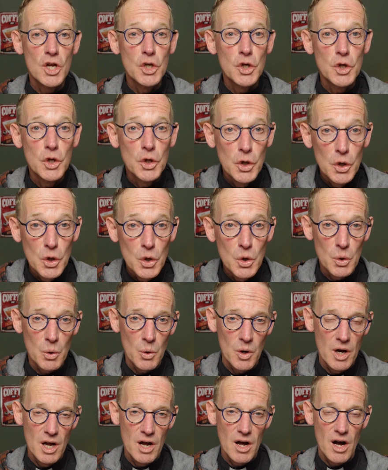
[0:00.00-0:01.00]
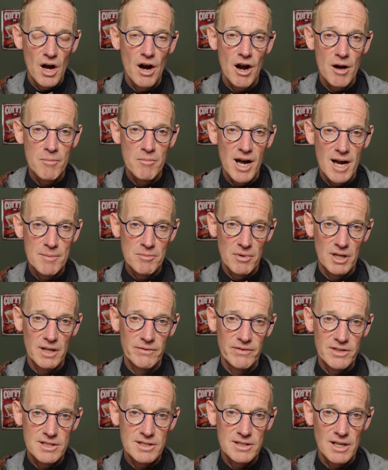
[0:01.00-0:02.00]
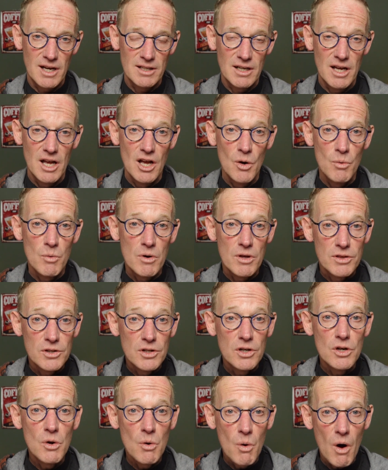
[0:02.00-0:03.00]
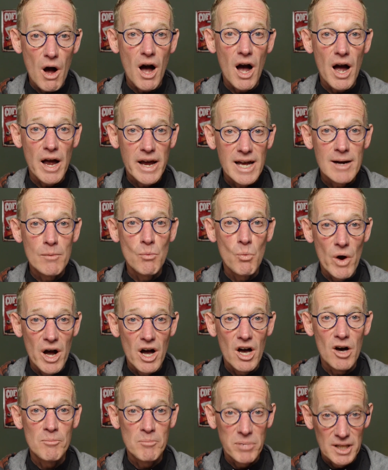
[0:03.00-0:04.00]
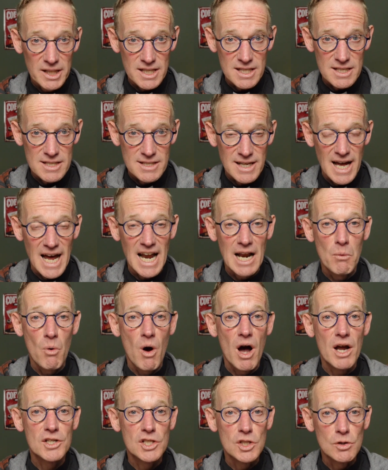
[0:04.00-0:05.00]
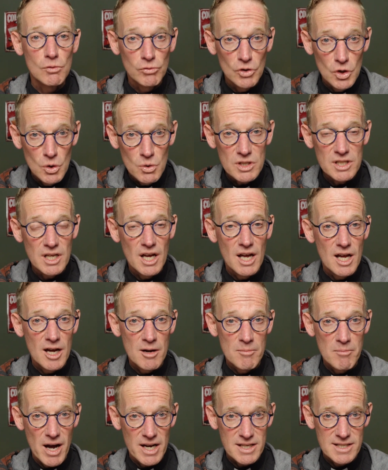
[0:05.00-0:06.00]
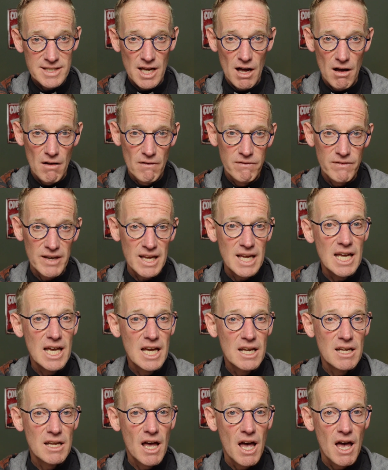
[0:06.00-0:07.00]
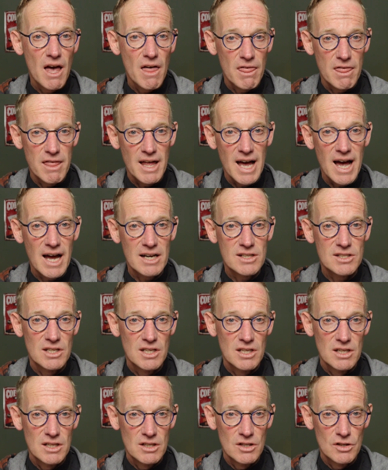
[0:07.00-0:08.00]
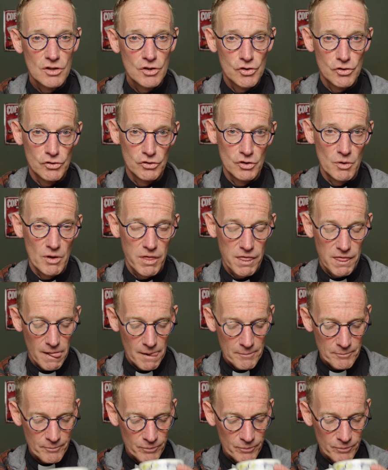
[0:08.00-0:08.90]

You are my beloved Son. With you I am well pleased. And I want to root myself in that truth.